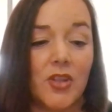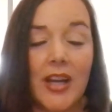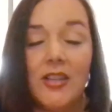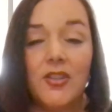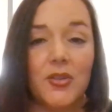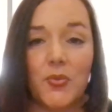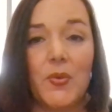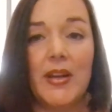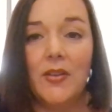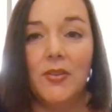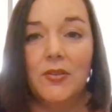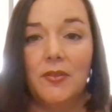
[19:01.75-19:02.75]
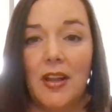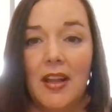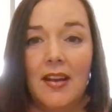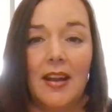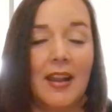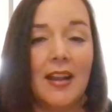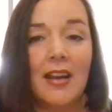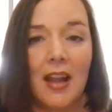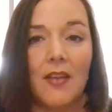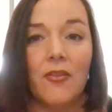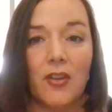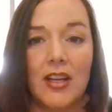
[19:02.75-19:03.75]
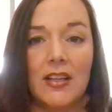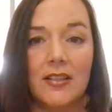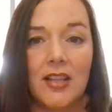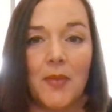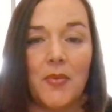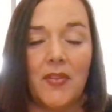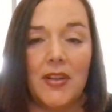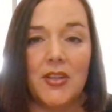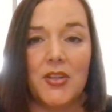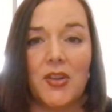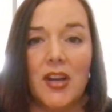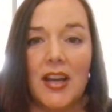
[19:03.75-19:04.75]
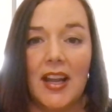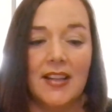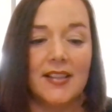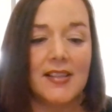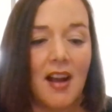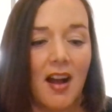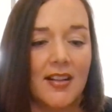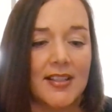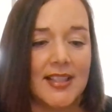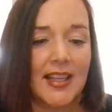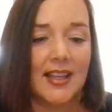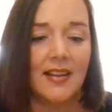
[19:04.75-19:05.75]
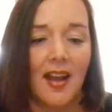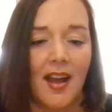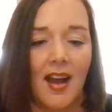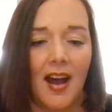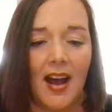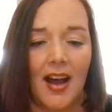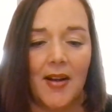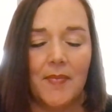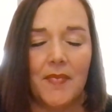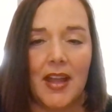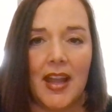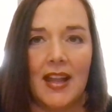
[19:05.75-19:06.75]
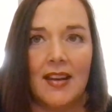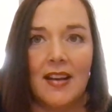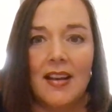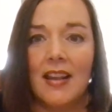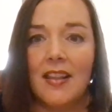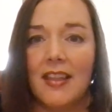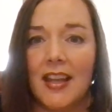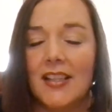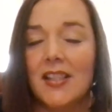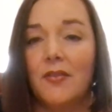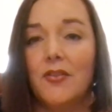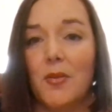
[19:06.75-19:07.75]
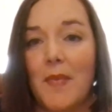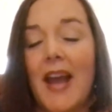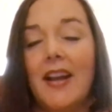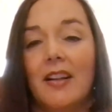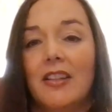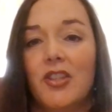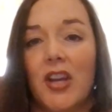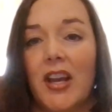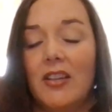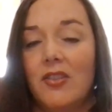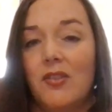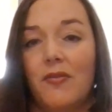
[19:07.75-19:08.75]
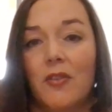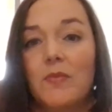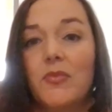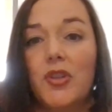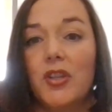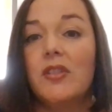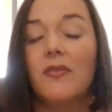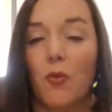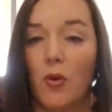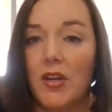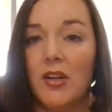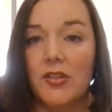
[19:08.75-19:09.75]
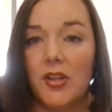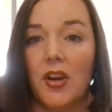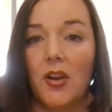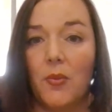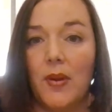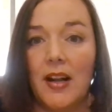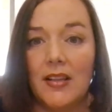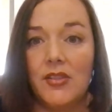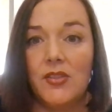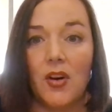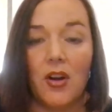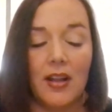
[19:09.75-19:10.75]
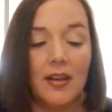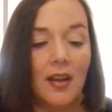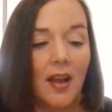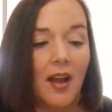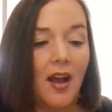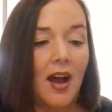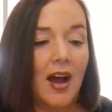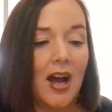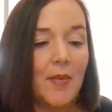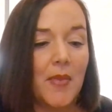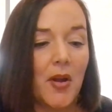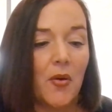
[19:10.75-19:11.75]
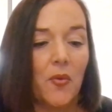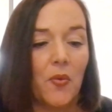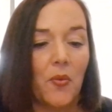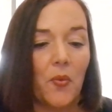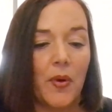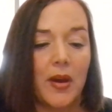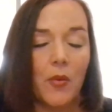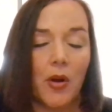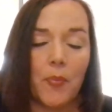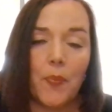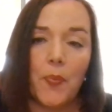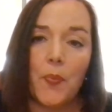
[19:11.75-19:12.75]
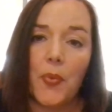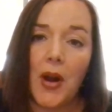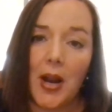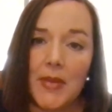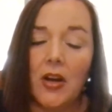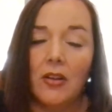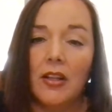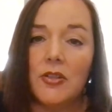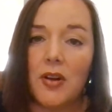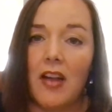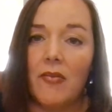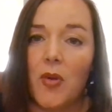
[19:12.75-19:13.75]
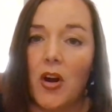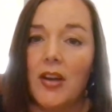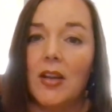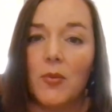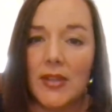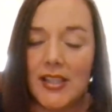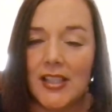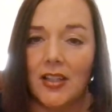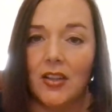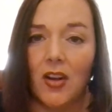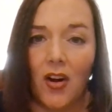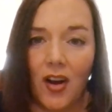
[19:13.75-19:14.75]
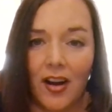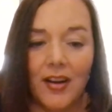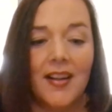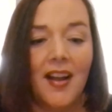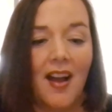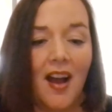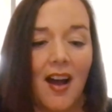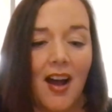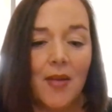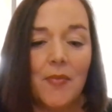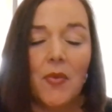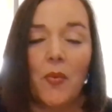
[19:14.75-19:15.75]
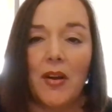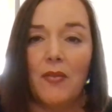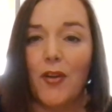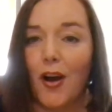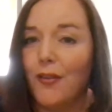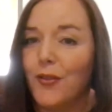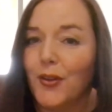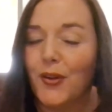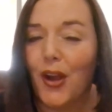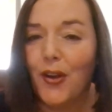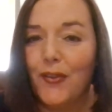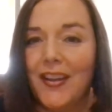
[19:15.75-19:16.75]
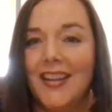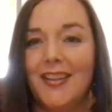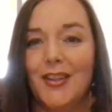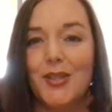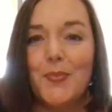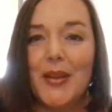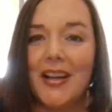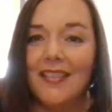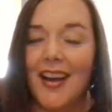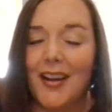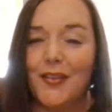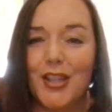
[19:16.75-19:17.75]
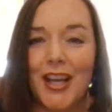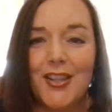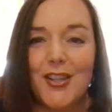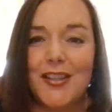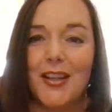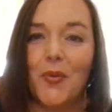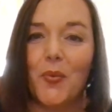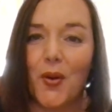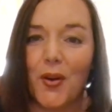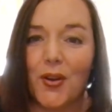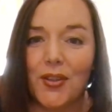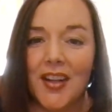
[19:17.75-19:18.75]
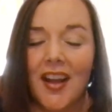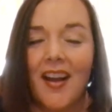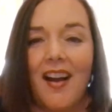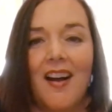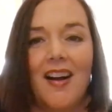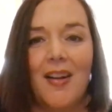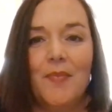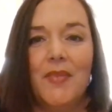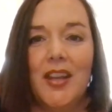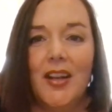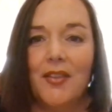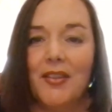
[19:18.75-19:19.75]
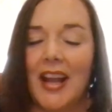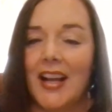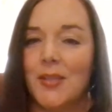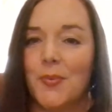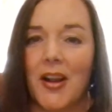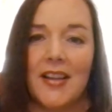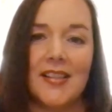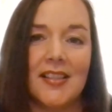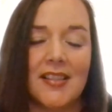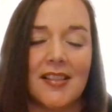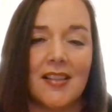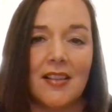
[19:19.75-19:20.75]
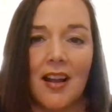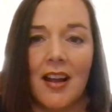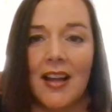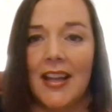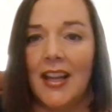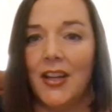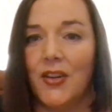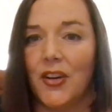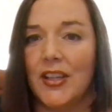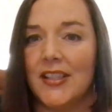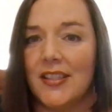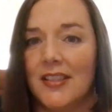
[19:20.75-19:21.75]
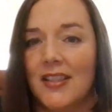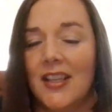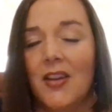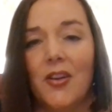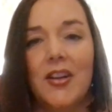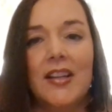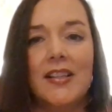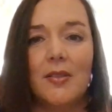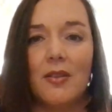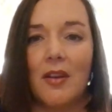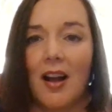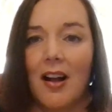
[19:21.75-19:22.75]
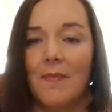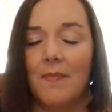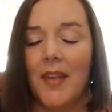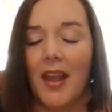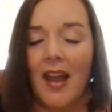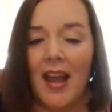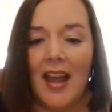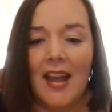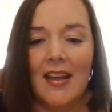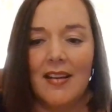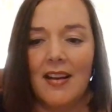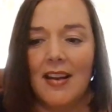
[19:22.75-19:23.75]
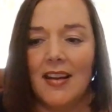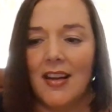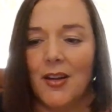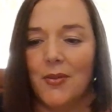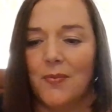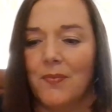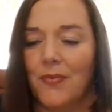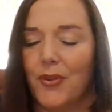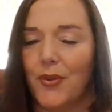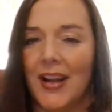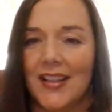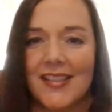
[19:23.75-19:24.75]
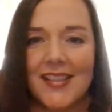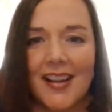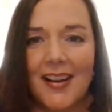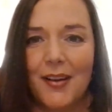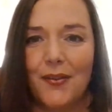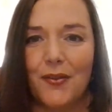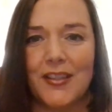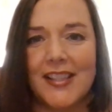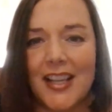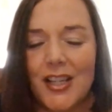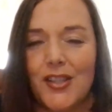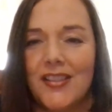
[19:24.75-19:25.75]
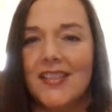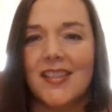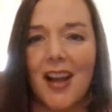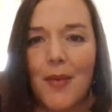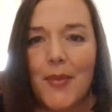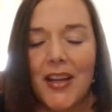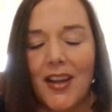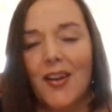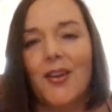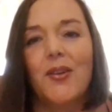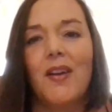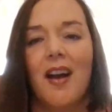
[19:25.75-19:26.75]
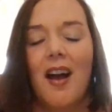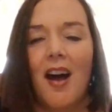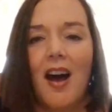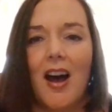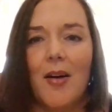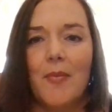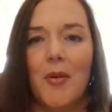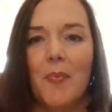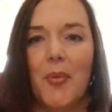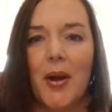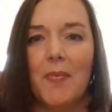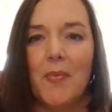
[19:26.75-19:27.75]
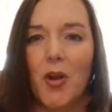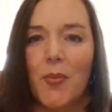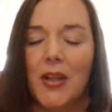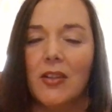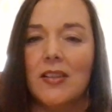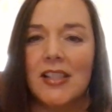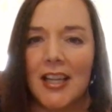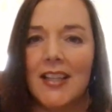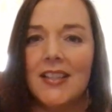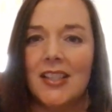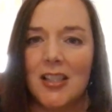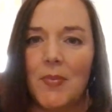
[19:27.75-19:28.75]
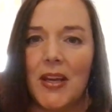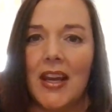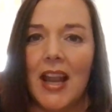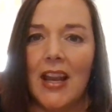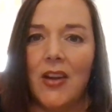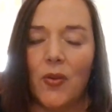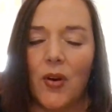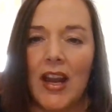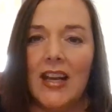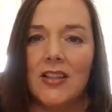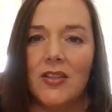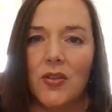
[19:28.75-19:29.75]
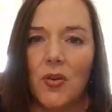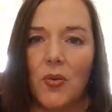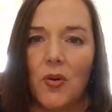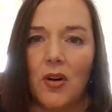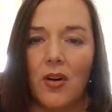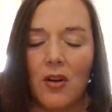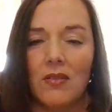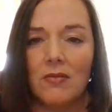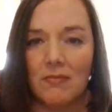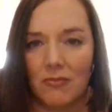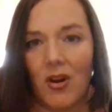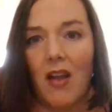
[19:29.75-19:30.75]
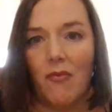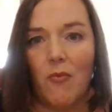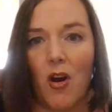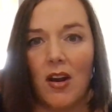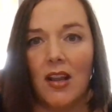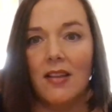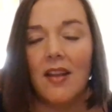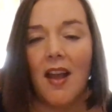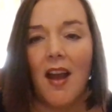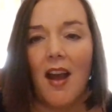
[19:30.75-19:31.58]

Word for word: change is real in, in every type of industry and it's constant. Um, and things have dramatically changed from just four years ago when I started. Um, mm-hmm. we were primarily drive market. We still are. Um, we've gone through COVID. There's been a lot of changes in the world. Um, you know, gas prices uh, increase and decrease, um, and you know, threats of recessions come and go. Um, but Mobile tends to be a great core drive market.